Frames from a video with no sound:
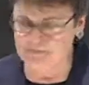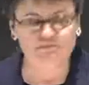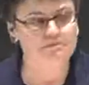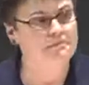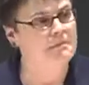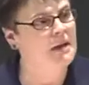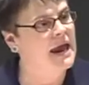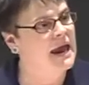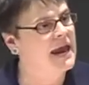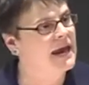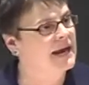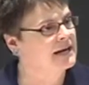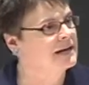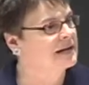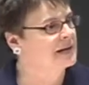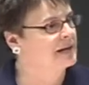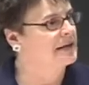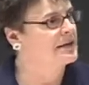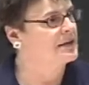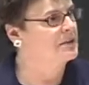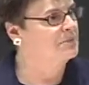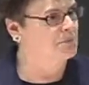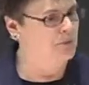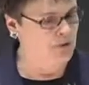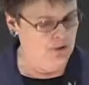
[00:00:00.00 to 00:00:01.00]

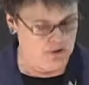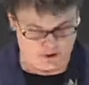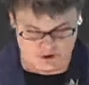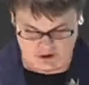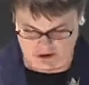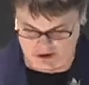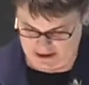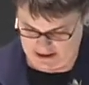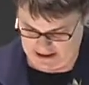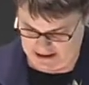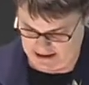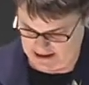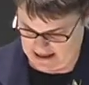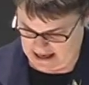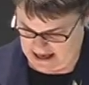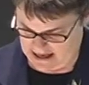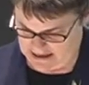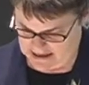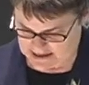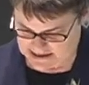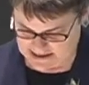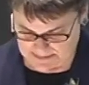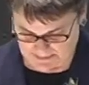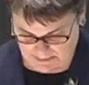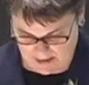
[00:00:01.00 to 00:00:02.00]
maidenly purity and
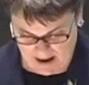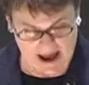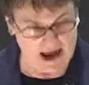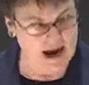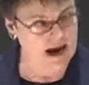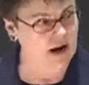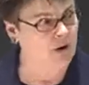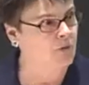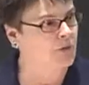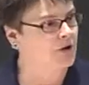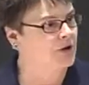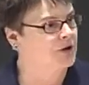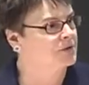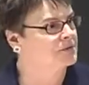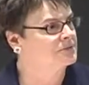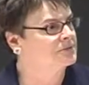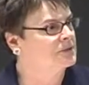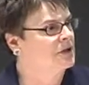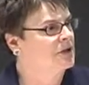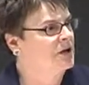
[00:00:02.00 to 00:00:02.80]
its power